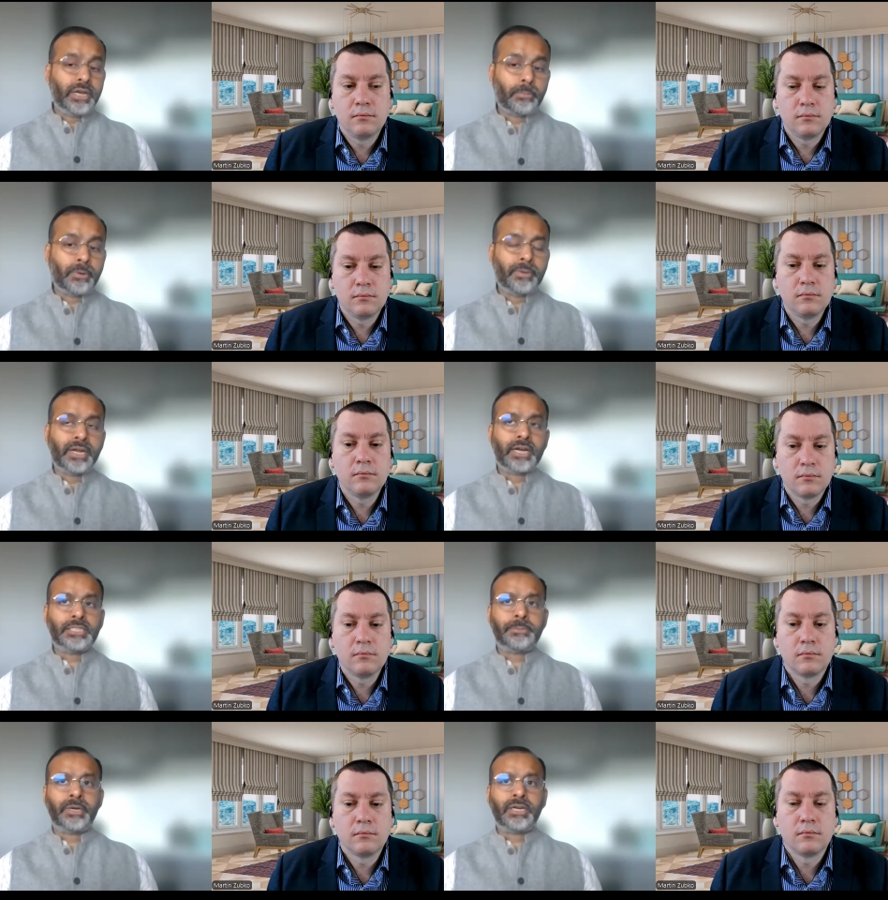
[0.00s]
Speaker 1: problematic
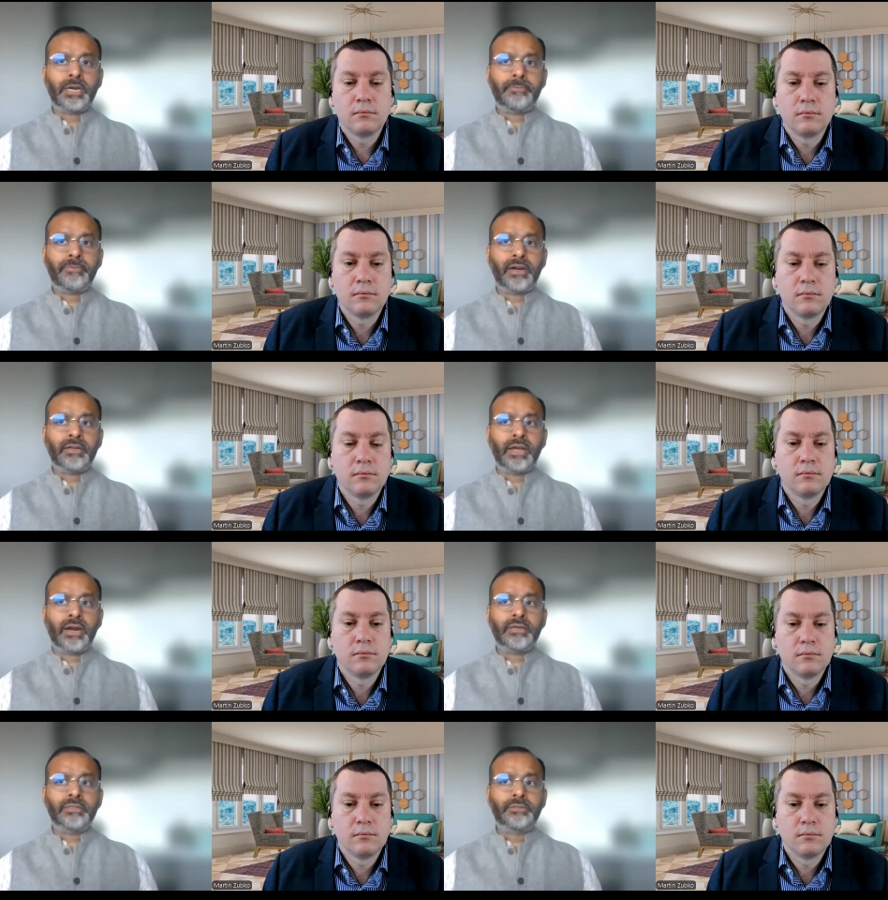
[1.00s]
aspect. In fact, there
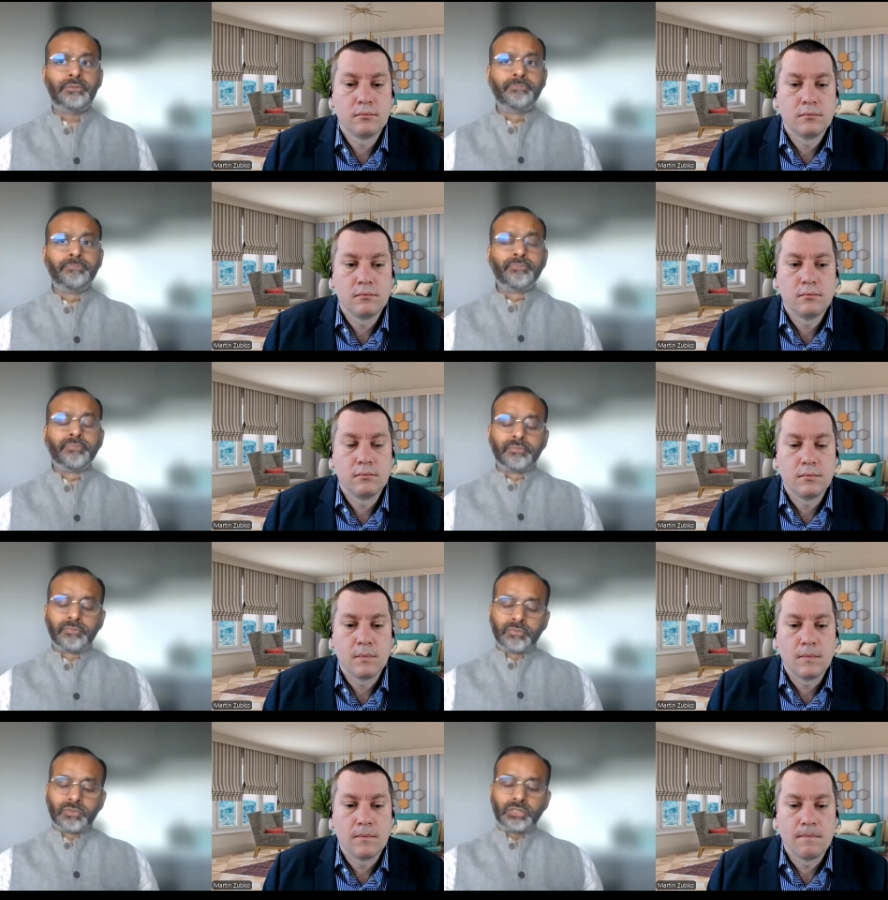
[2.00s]
are
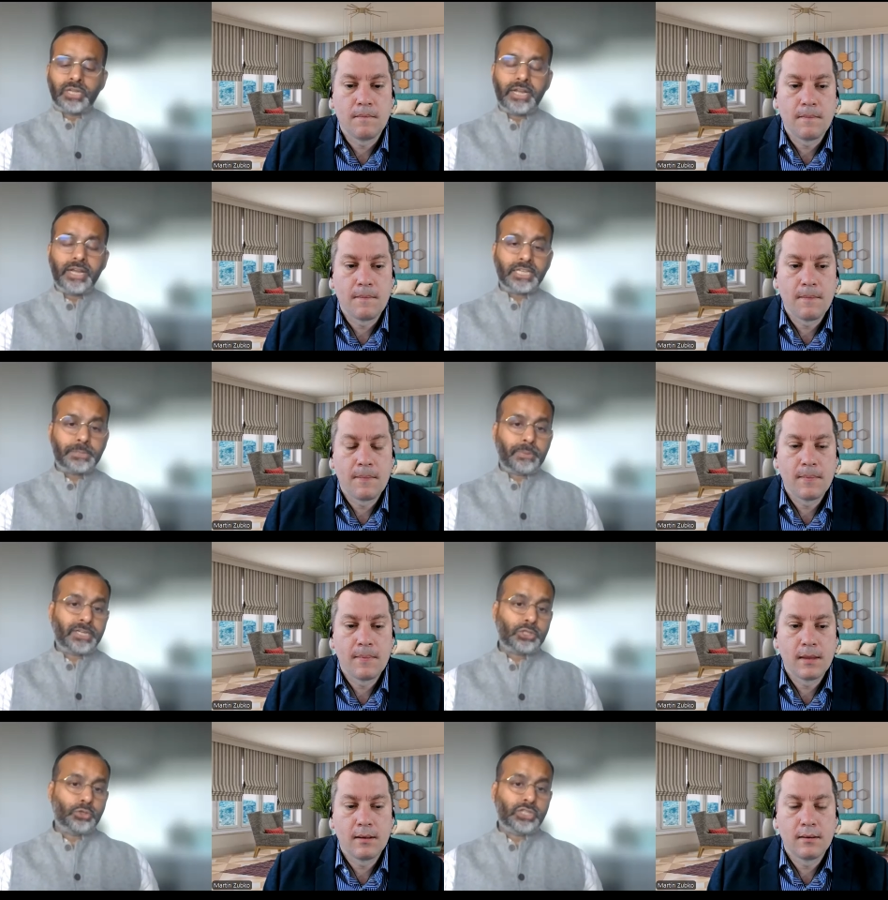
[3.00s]
three
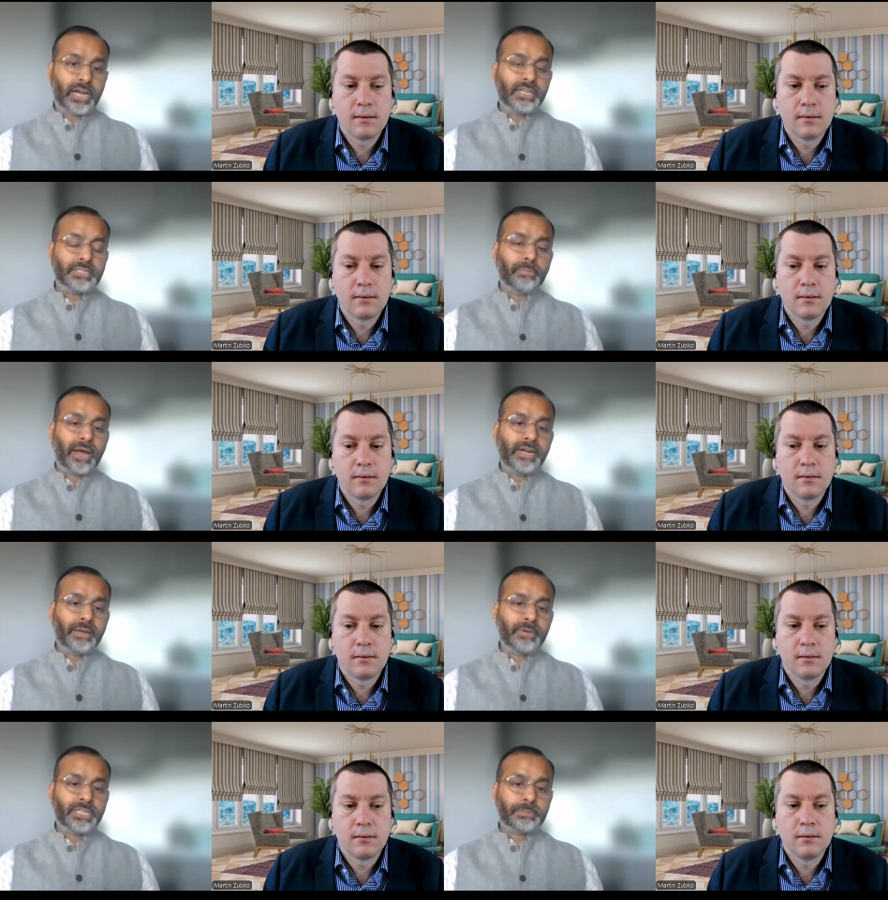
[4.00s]
aspects to China's
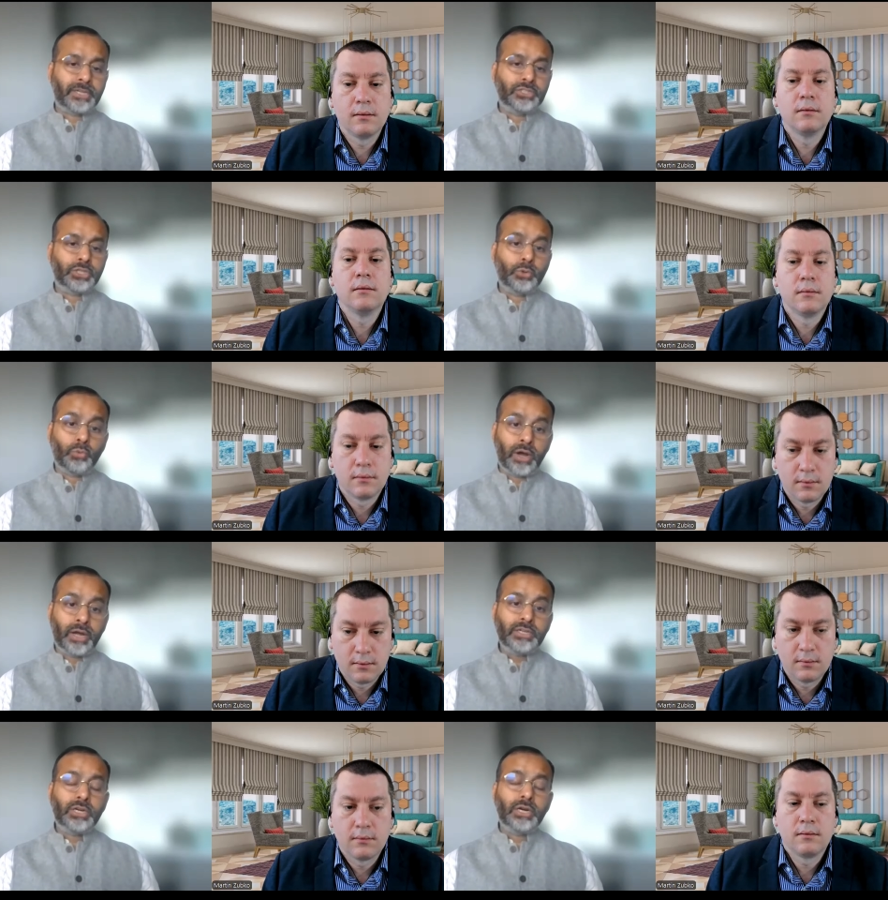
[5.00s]
maritime expansion.
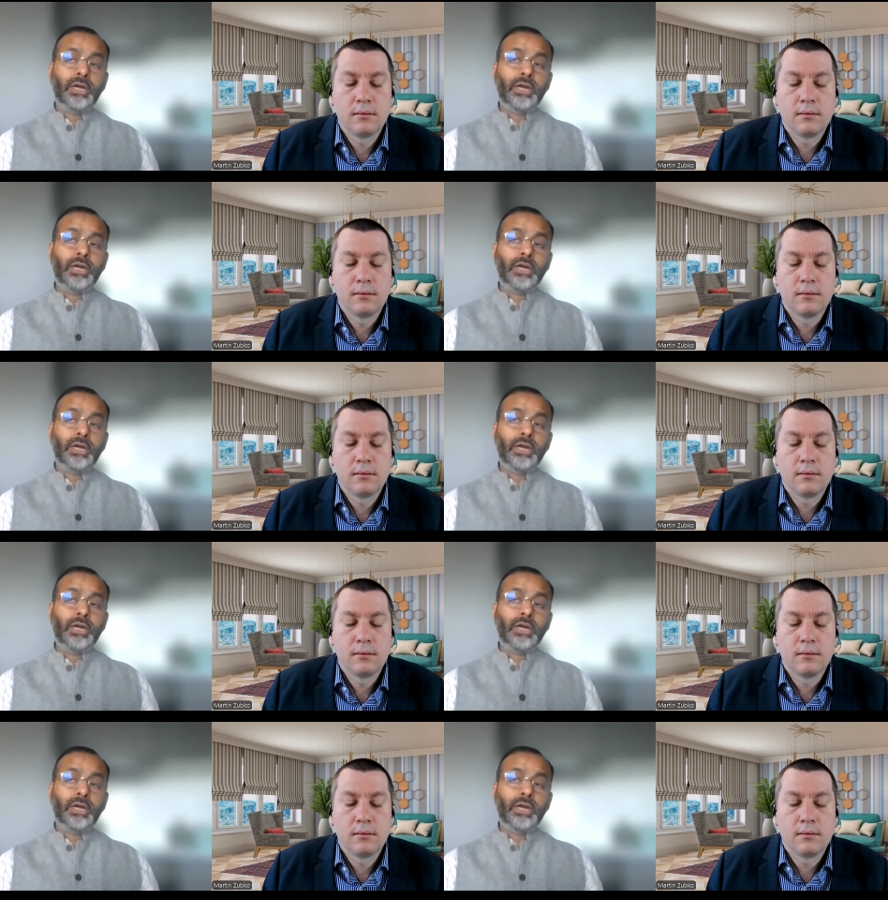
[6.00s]
One,